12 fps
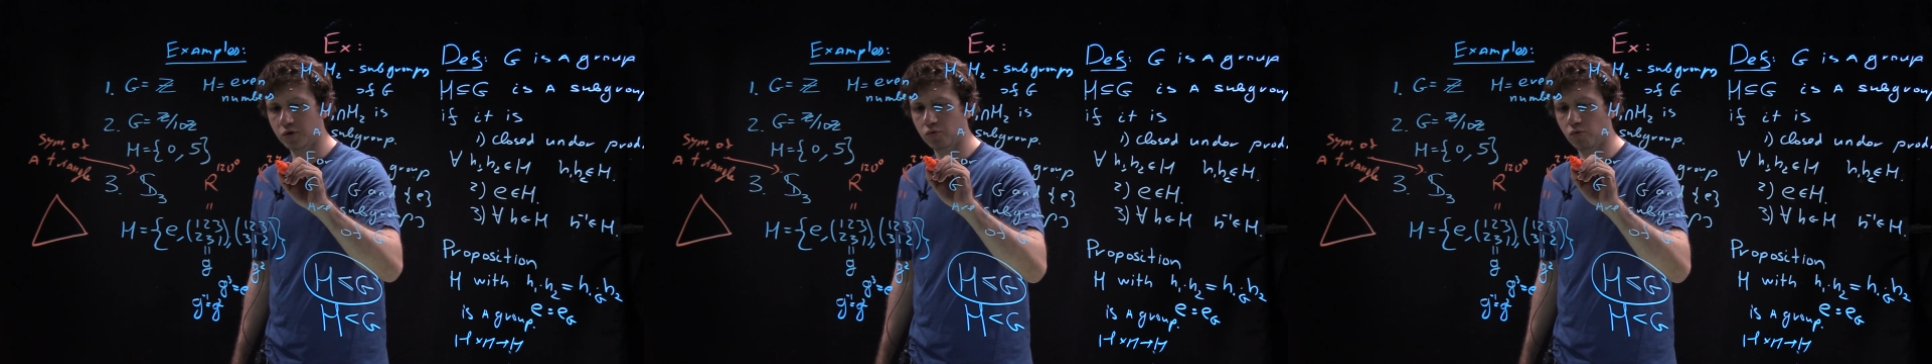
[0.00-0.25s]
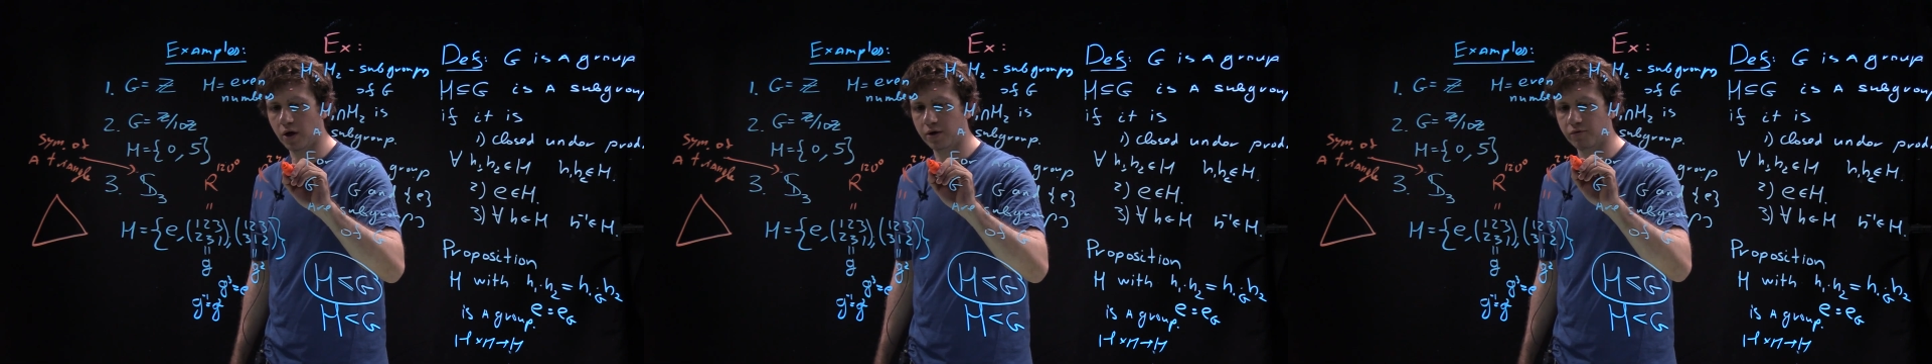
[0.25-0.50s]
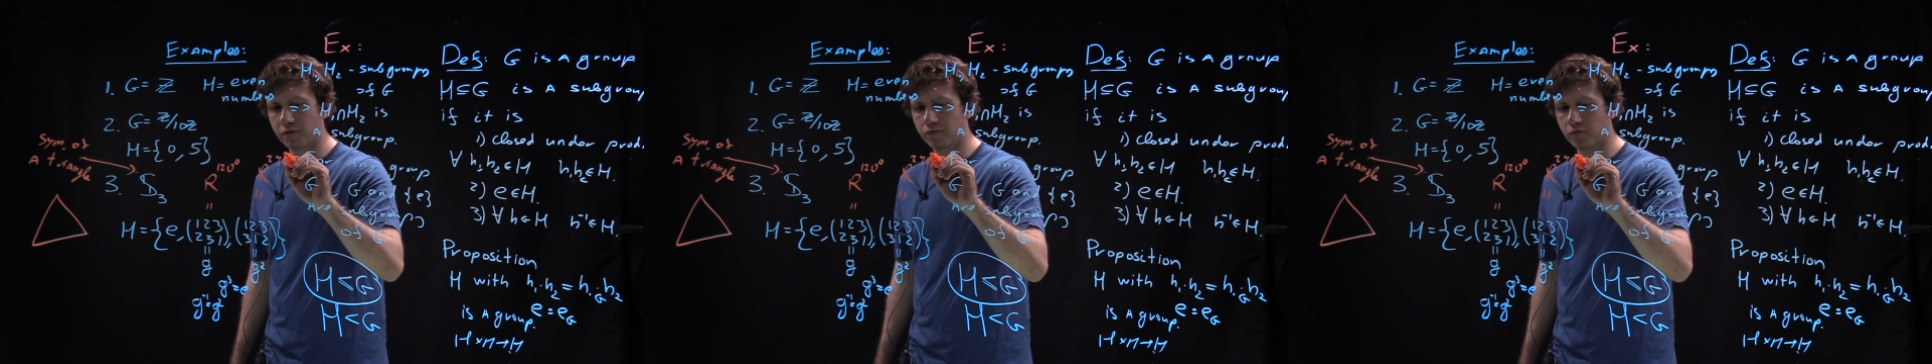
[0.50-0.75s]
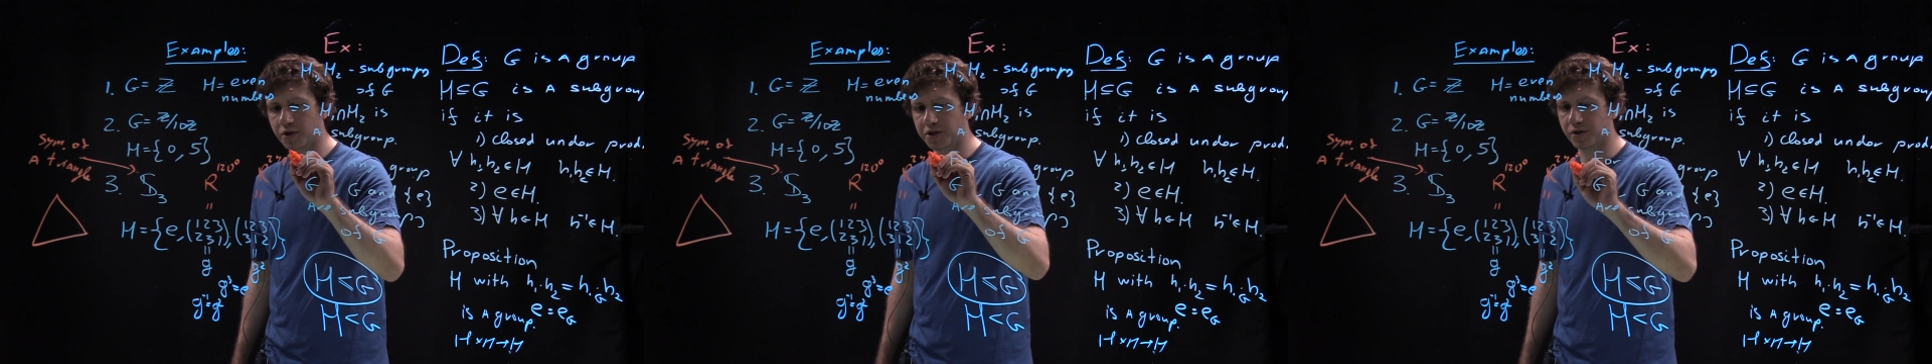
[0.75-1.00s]

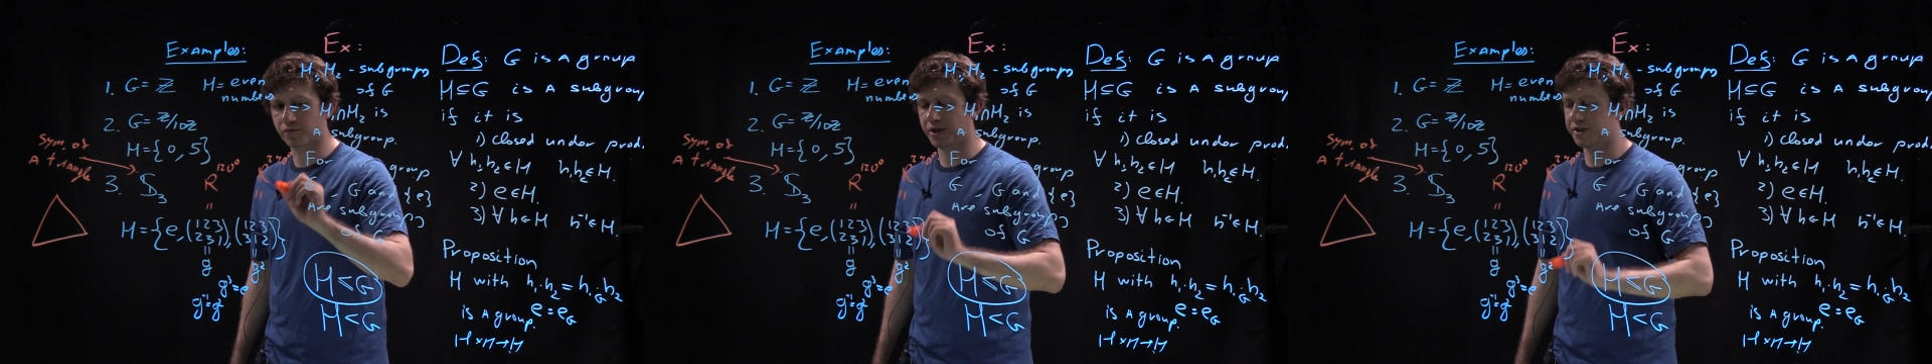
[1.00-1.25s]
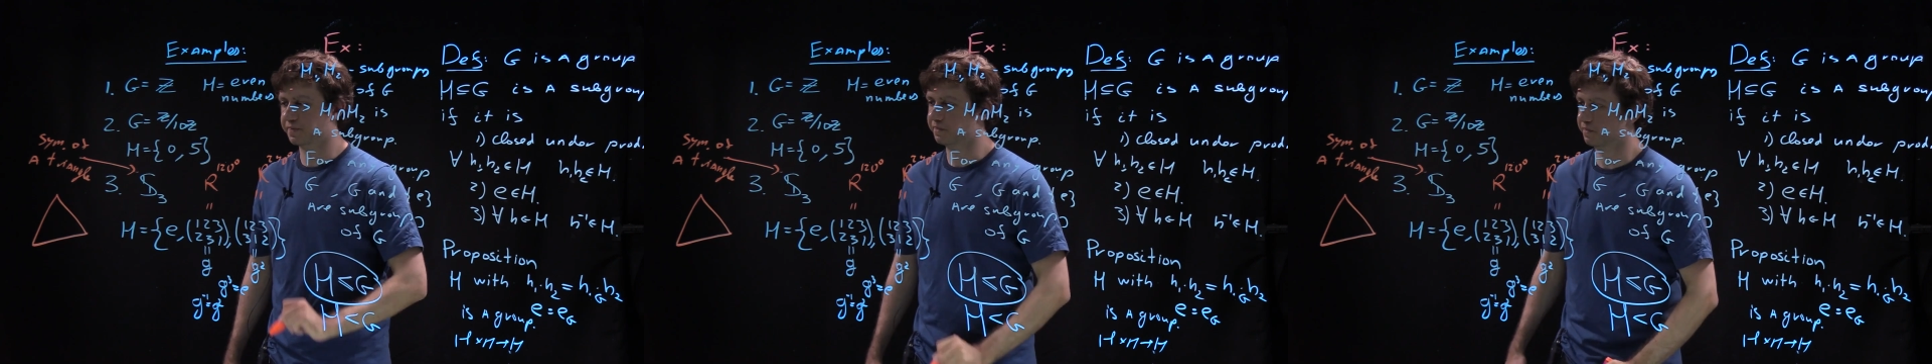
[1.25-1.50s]
240 degrees.